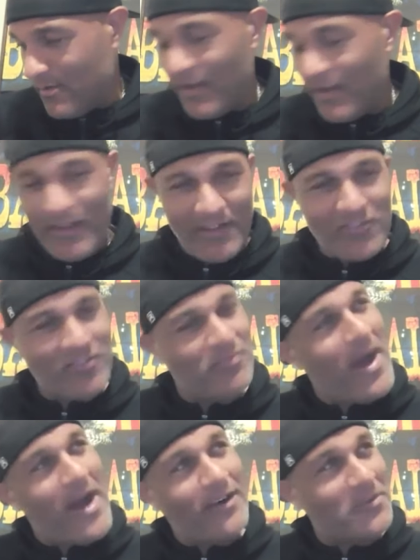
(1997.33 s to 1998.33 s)
he just
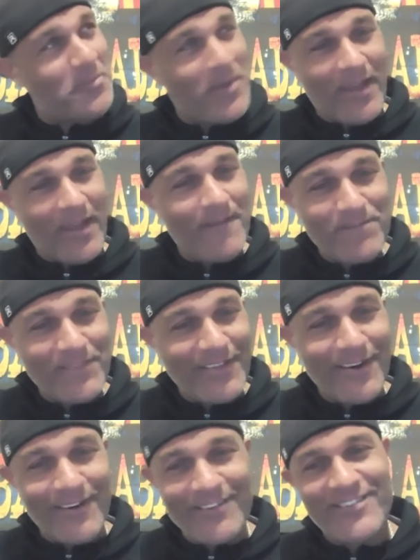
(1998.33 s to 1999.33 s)
smiled at me. You
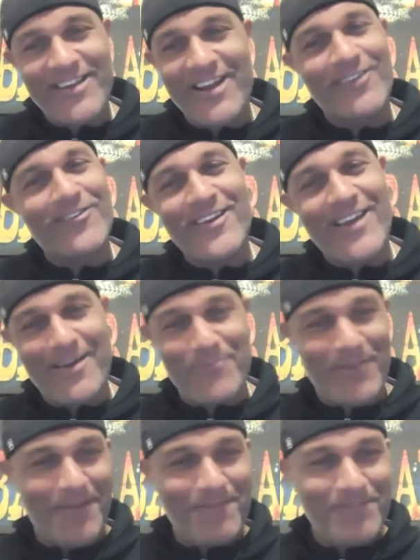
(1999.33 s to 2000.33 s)
know, he just kind of grinned at
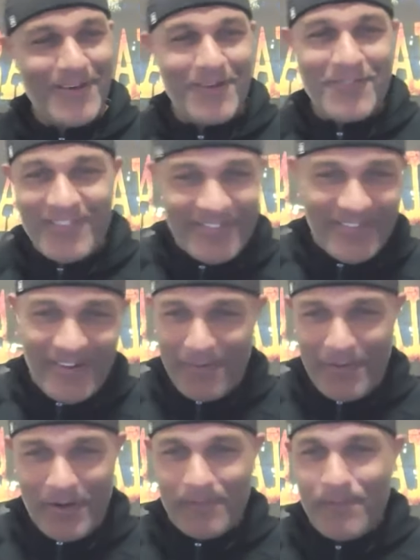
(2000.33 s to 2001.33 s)
me. Ever since then,
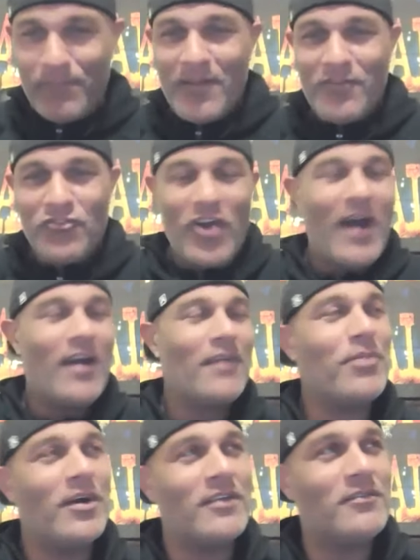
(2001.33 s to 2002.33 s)
you know, Josh,
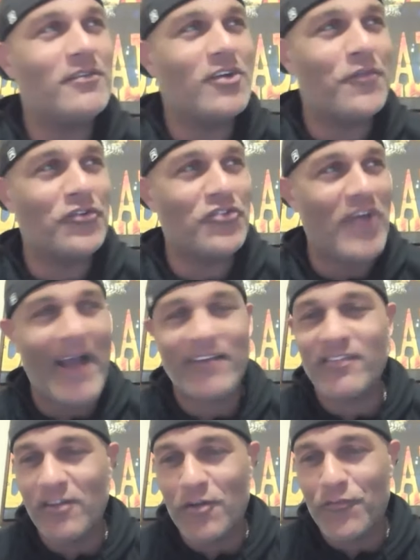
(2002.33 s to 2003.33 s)
but good for
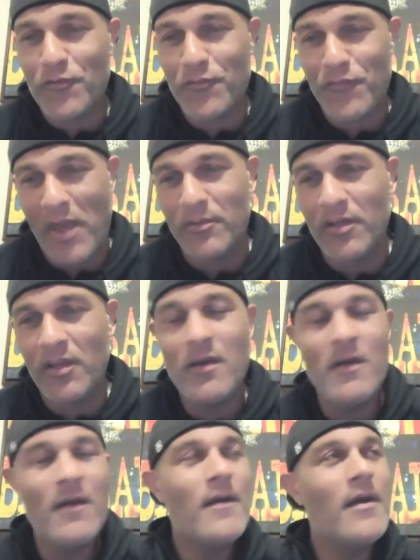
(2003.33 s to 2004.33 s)
Jackson, good for the family.
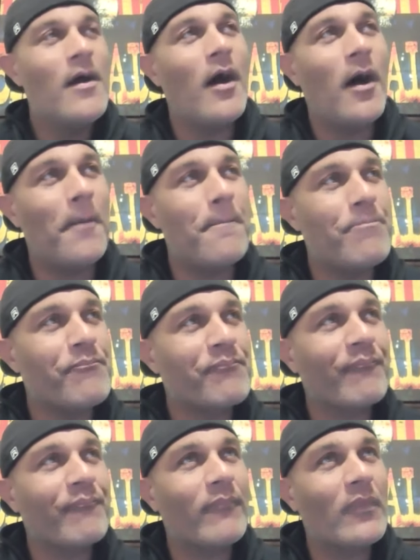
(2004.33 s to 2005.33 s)
Um,
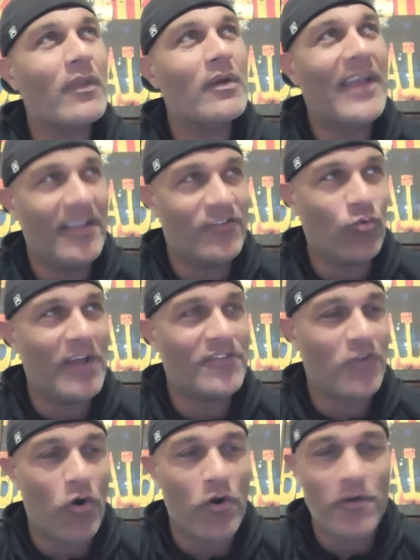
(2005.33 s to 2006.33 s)
he, it's it's
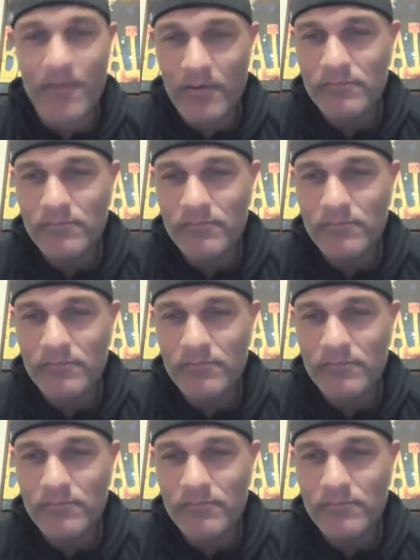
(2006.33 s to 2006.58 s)
earned,